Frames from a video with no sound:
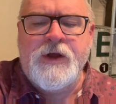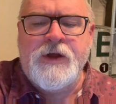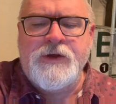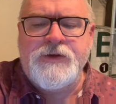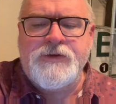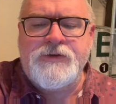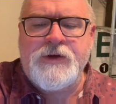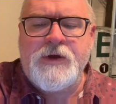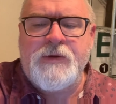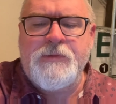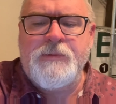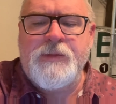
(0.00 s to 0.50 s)

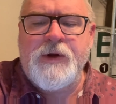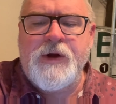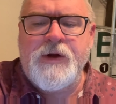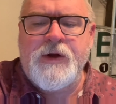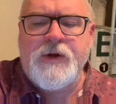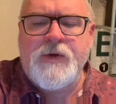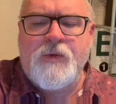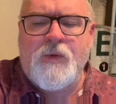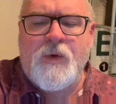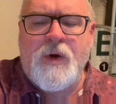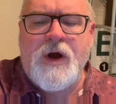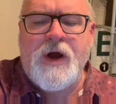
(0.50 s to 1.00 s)
some
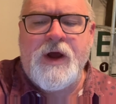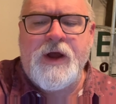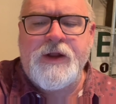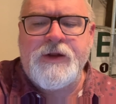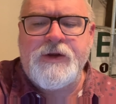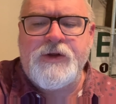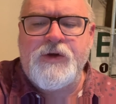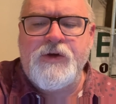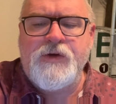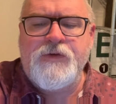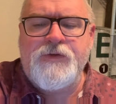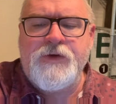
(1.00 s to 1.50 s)
bearing
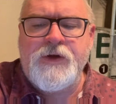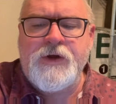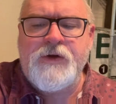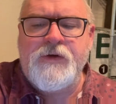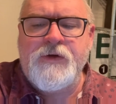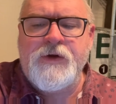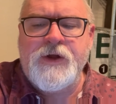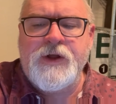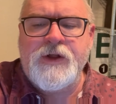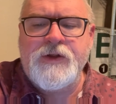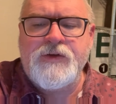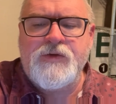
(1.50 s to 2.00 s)
wide, goofy
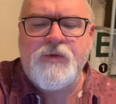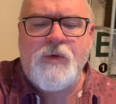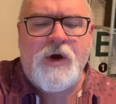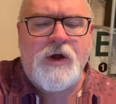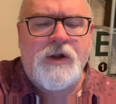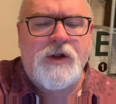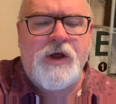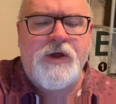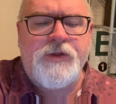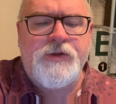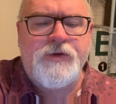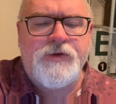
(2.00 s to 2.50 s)
grins,
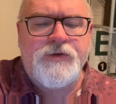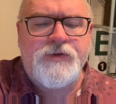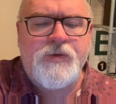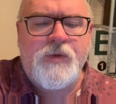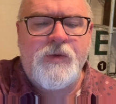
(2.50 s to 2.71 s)
while others